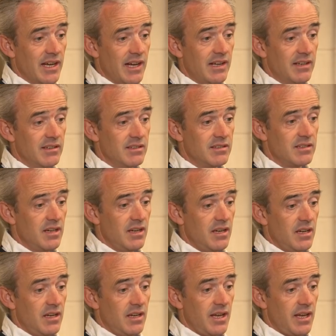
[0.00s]
And
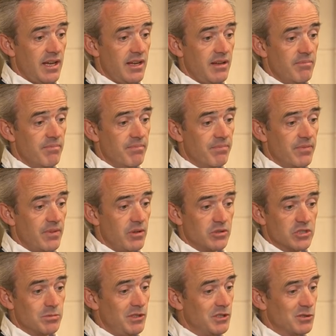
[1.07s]
um, look,
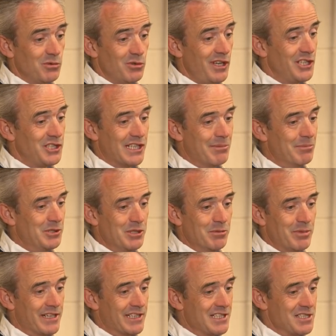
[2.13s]
there's been some great
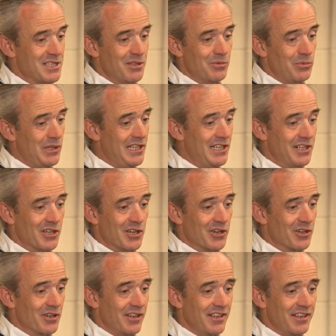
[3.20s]
championship battles here, Willie and
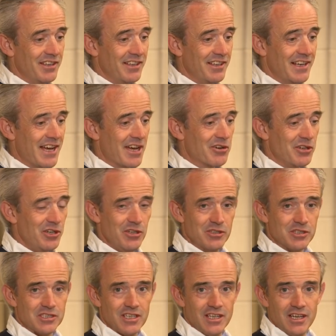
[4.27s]
Gordon in, in latter
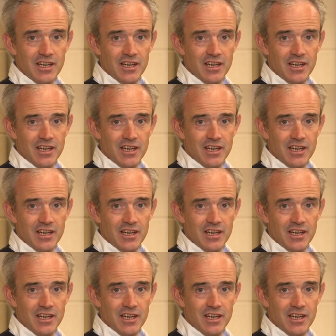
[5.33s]
years.